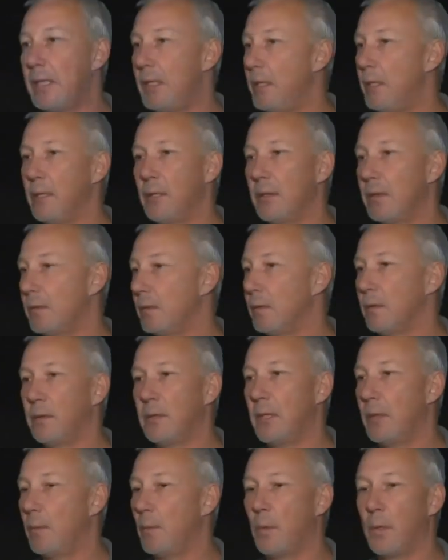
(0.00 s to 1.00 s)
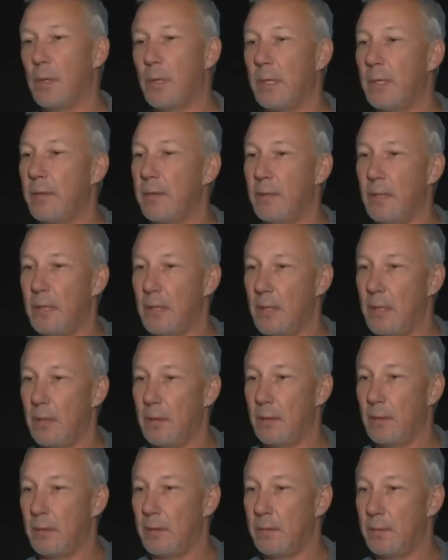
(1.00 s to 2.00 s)
He didn't, didn't want to live any
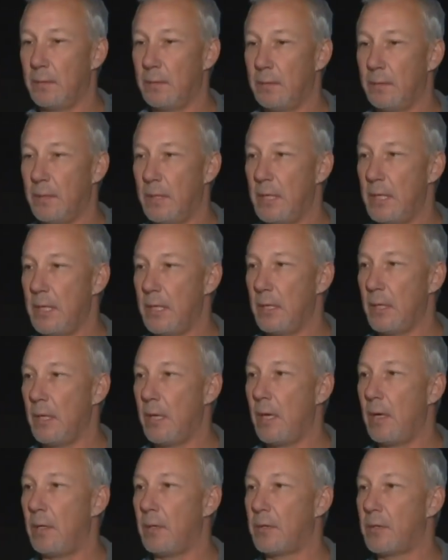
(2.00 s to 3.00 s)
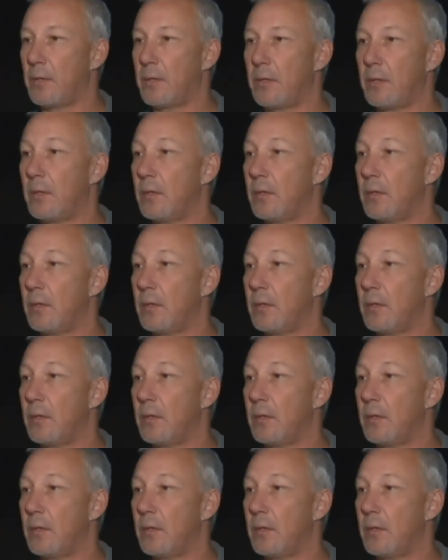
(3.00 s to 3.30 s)
longer. He had lost